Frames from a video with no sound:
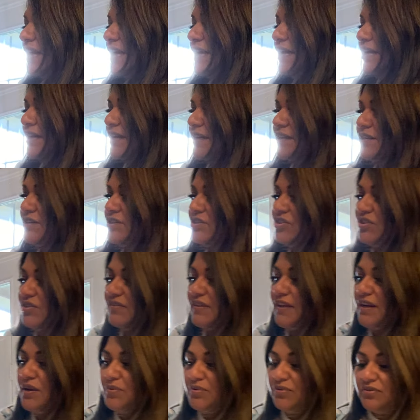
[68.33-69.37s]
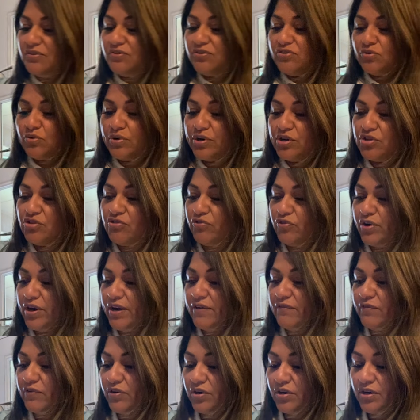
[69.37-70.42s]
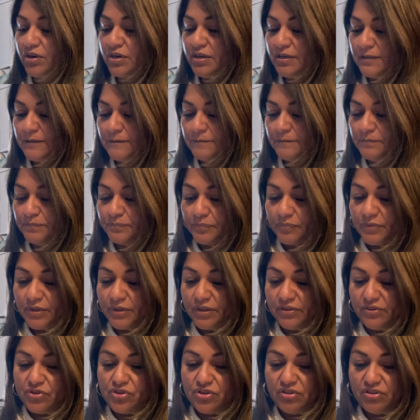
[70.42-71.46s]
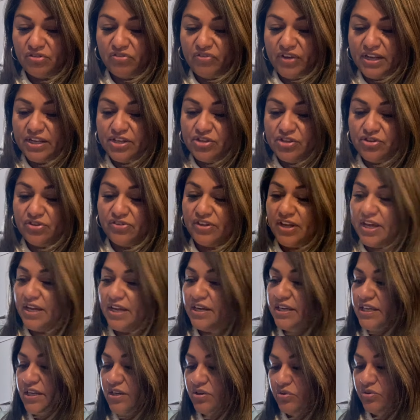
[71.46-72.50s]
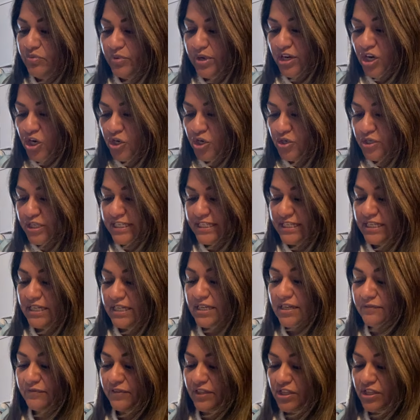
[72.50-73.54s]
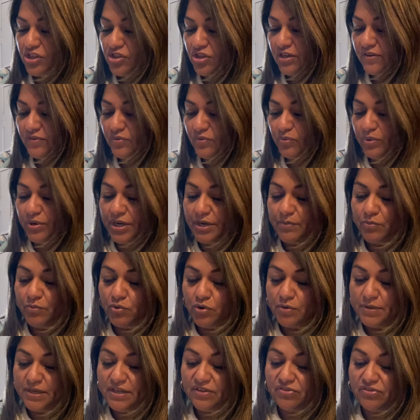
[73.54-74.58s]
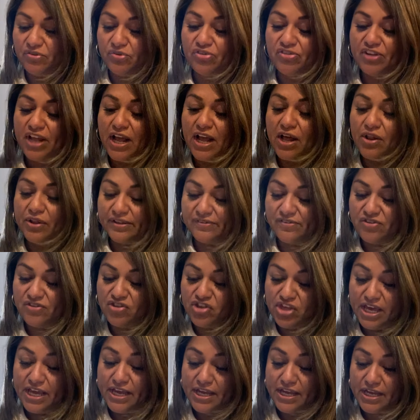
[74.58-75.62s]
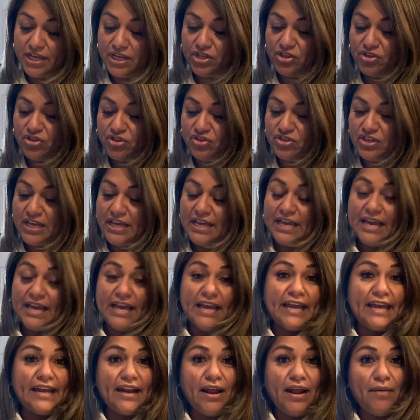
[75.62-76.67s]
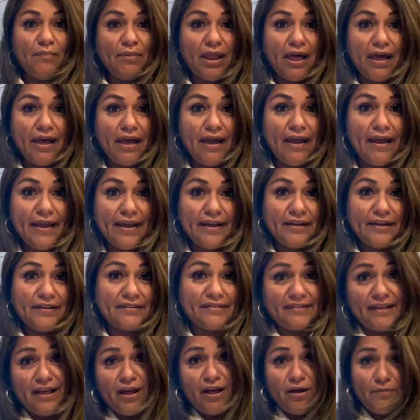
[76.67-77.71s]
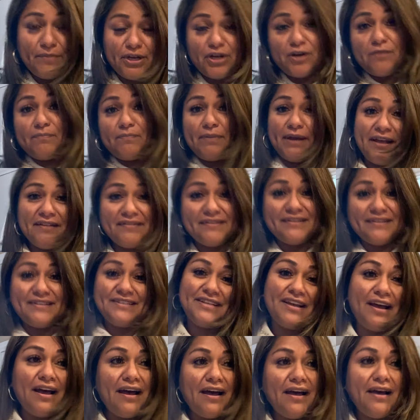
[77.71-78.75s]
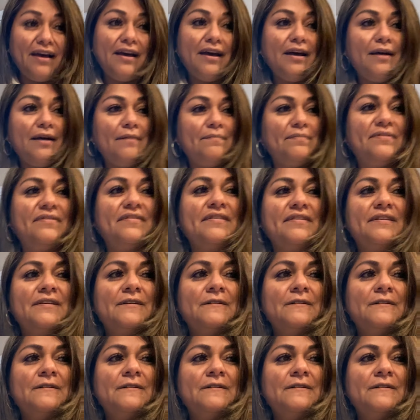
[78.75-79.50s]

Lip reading: And she said it was in storage forever. So she's finally just kind of getting rid of her stuff that she doesn't want anymore because her style has changed. And I'm like, sell me your peasant tops.